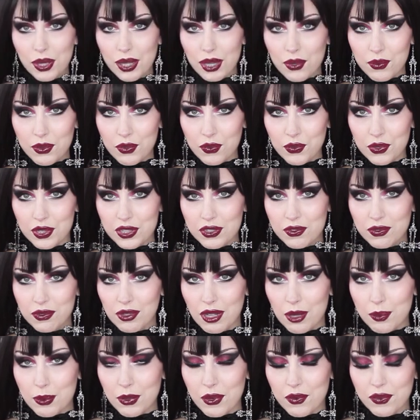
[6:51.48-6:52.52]
we have the first
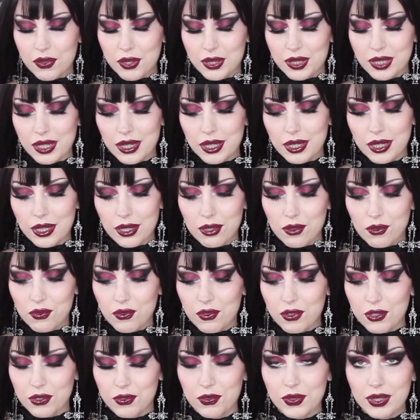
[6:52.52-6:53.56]
flop of the day,
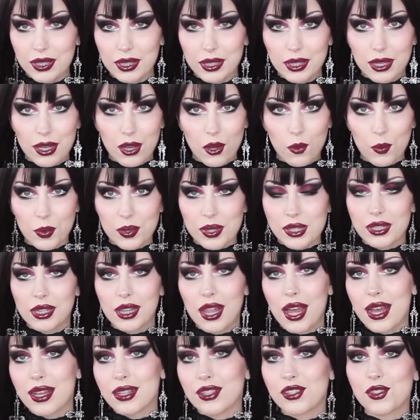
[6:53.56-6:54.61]
unfortunately. I hope it's the
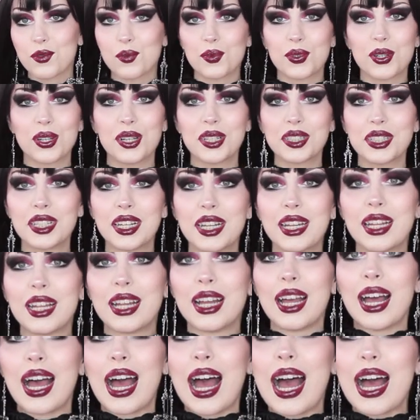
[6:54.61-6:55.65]
last, but
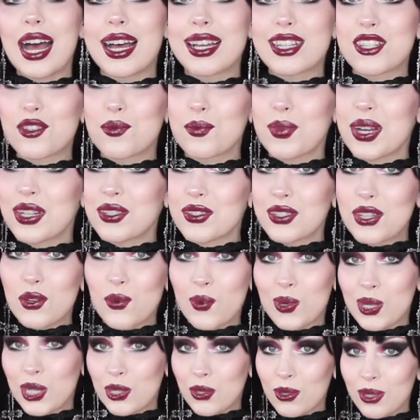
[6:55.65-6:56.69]
as much as I
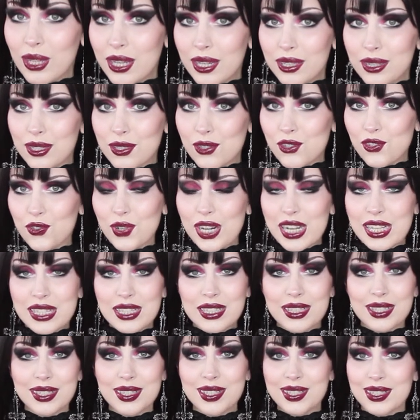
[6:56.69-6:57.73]
wanted to like this
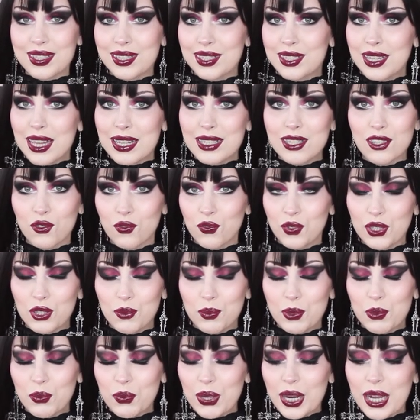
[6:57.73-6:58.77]
dress, it just doesn't
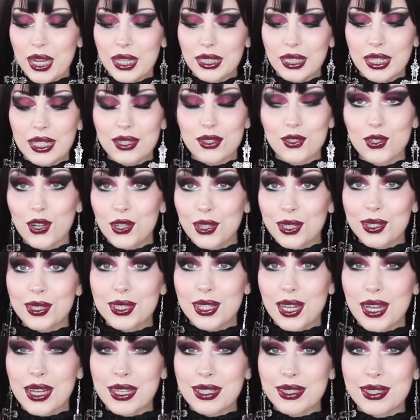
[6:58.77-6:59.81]
fit me right. It's not the
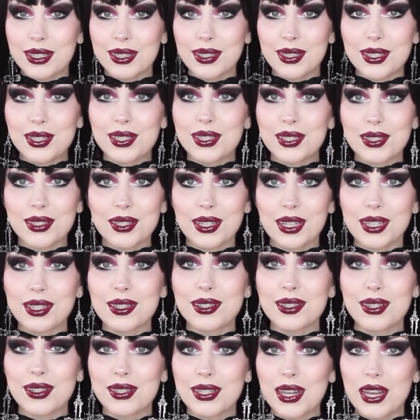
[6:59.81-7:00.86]
size, it's just that
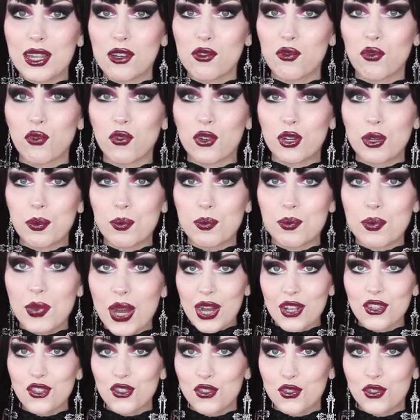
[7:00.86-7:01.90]
it's designed for a
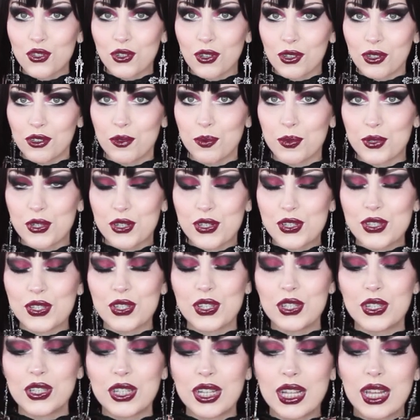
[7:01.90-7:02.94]
much taller
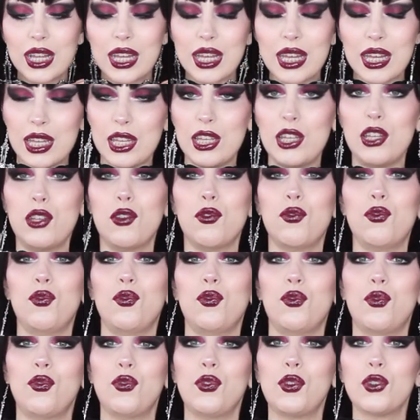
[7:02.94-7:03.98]
person.
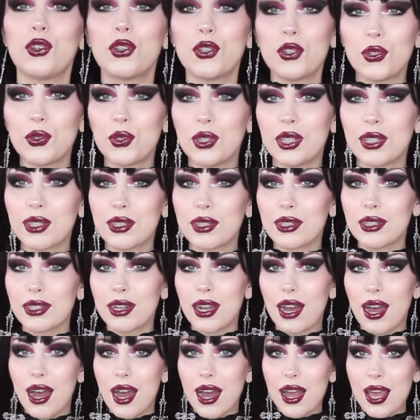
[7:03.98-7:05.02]
If you're new
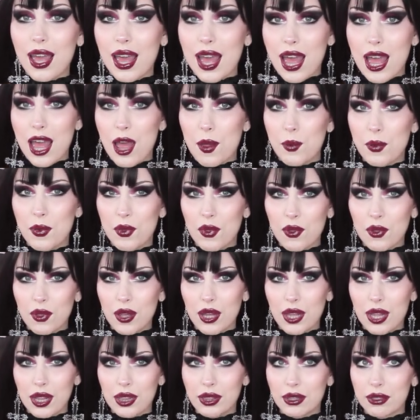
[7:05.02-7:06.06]
here, I am
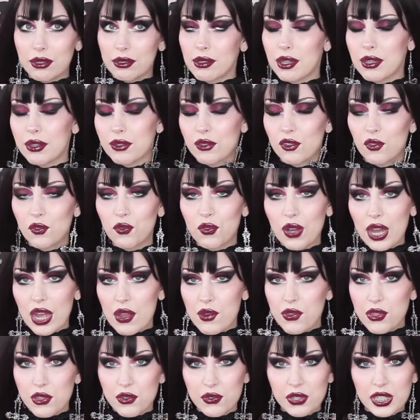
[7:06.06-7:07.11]
a little under
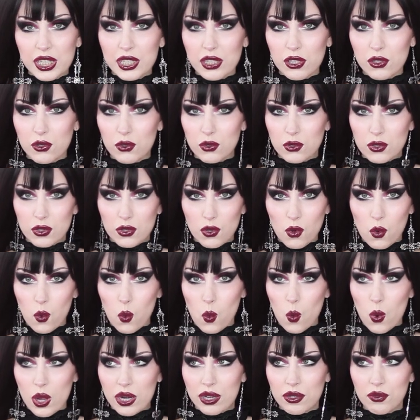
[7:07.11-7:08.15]
5'3 or
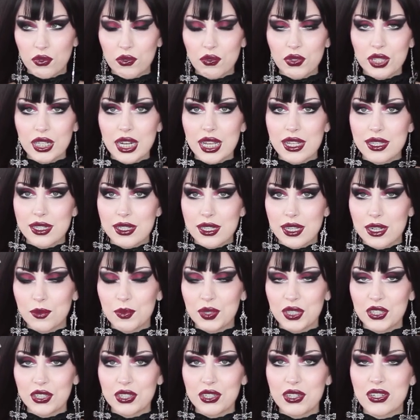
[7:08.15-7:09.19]
159
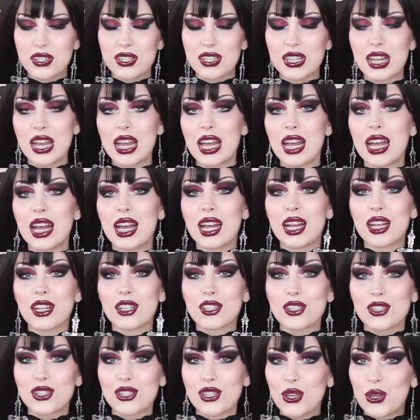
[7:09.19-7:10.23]
centimeters.
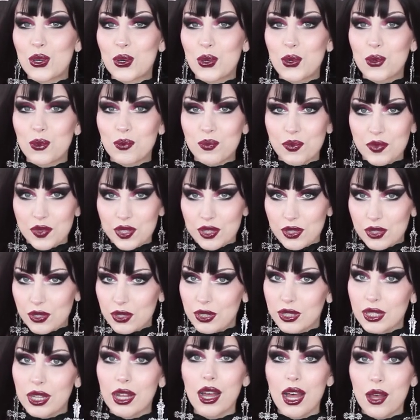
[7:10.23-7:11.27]
So,
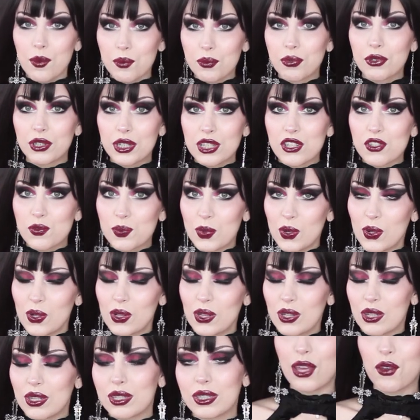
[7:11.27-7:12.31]
you know, I'm pretty
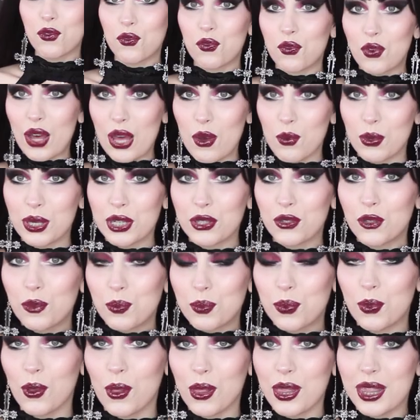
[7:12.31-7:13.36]
small. If I were
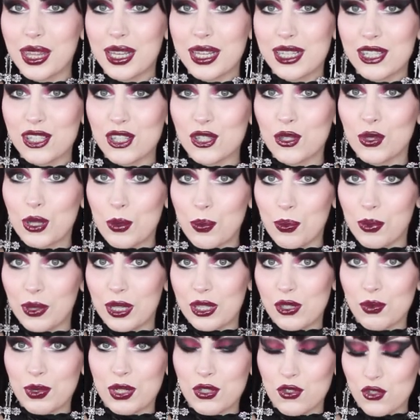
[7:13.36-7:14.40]
to pull this to the
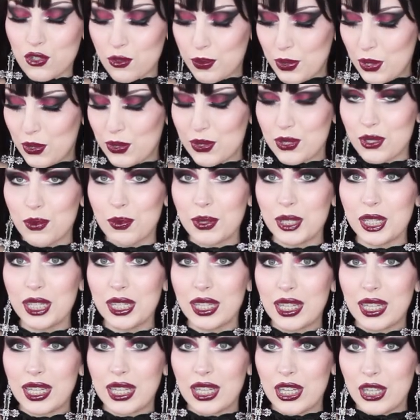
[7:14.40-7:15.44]
place where it's supposed to be,